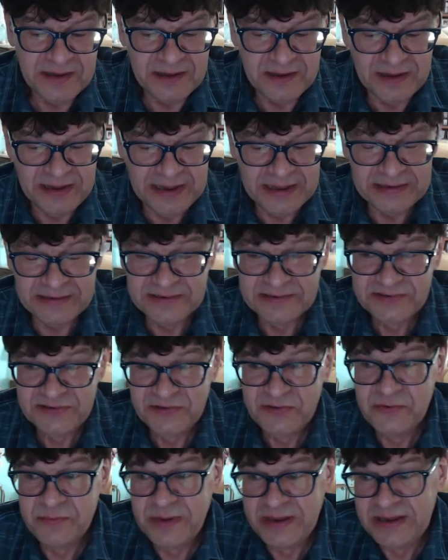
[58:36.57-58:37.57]
And
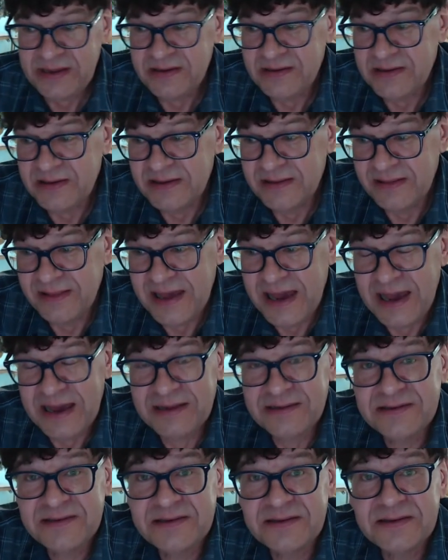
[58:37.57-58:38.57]
assuming
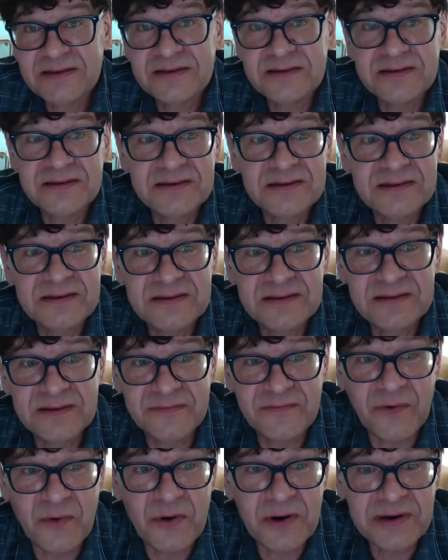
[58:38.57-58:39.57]
that the
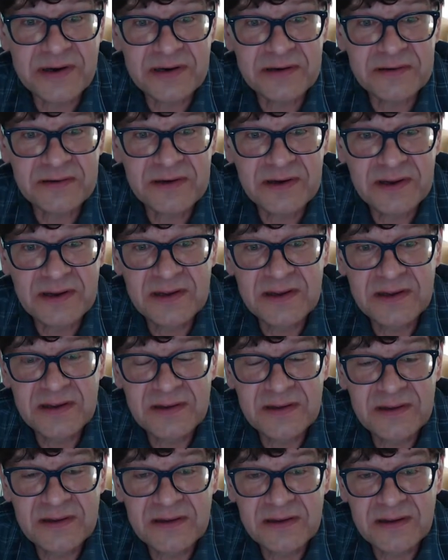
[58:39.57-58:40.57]
foreigner
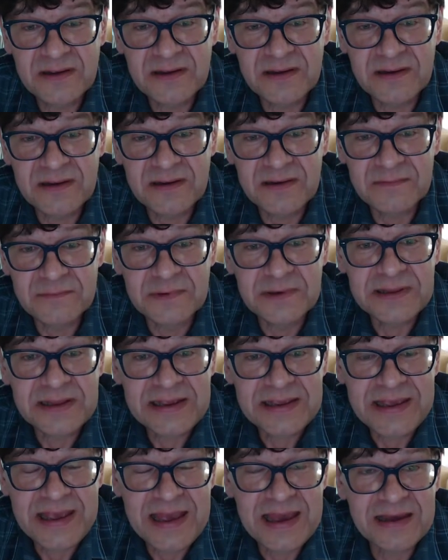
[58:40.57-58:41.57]
uh, really
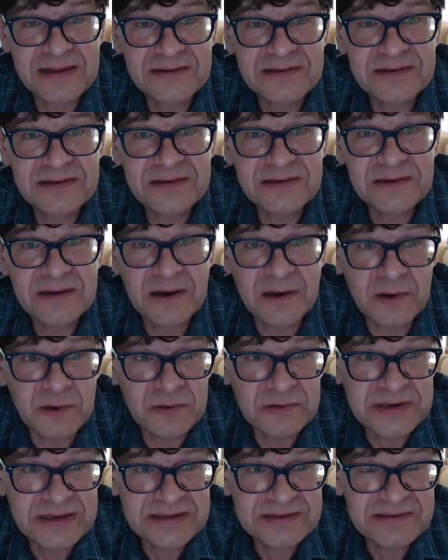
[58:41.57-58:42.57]
can't
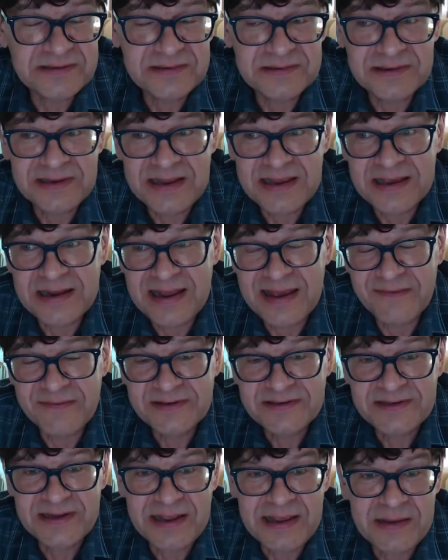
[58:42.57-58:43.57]
own it, he can have
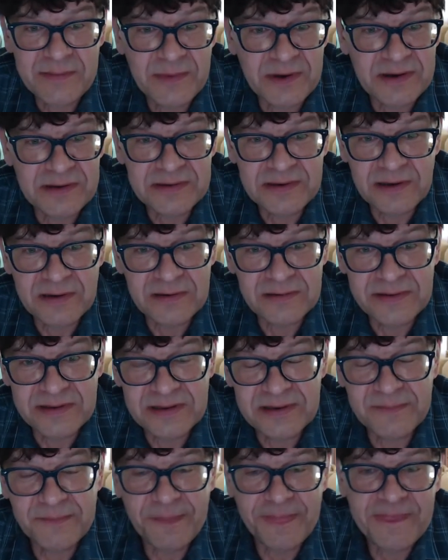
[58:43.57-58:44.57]
his name on all
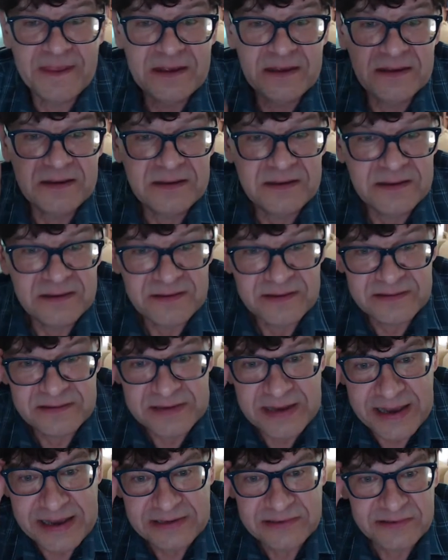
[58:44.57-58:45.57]
the, the
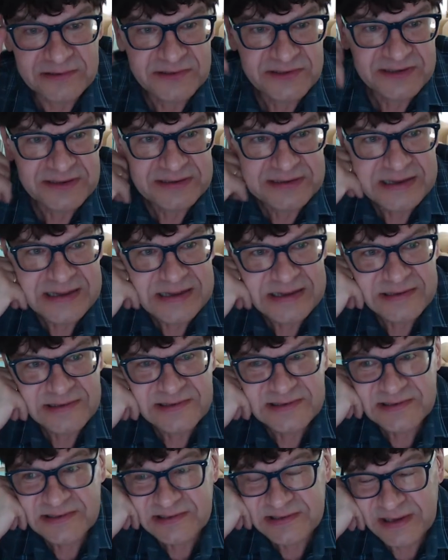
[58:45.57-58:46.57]
titles and
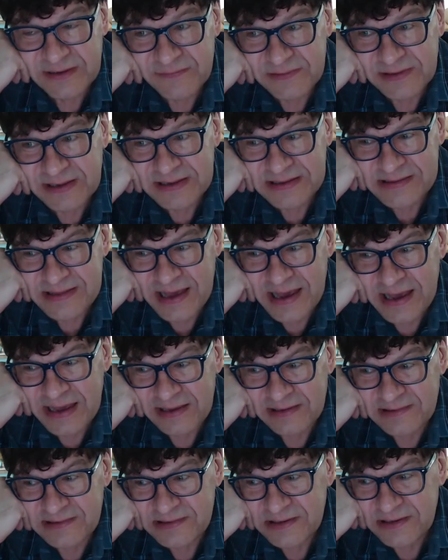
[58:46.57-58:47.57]
deeds and stuff like
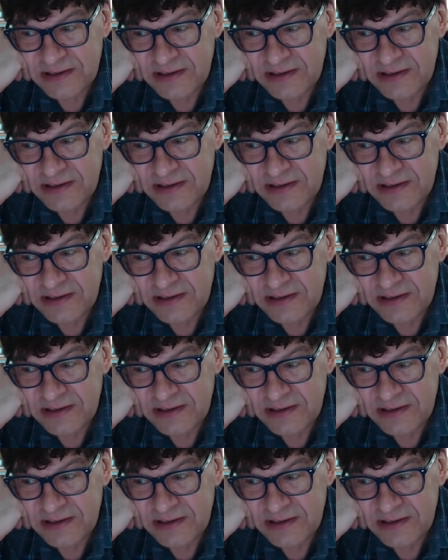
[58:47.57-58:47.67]
that.